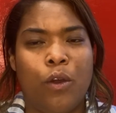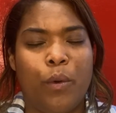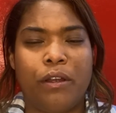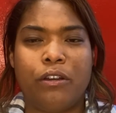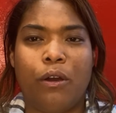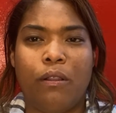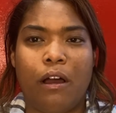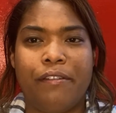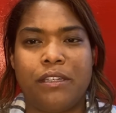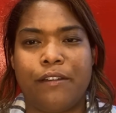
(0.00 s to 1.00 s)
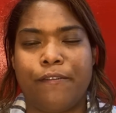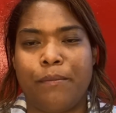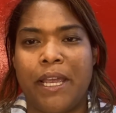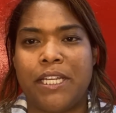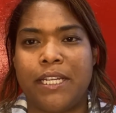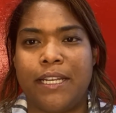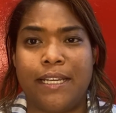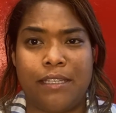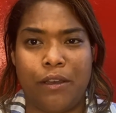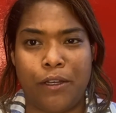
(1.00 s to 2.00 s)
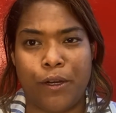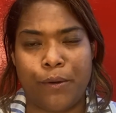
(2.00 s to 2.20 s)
we don't know a lot of this information until your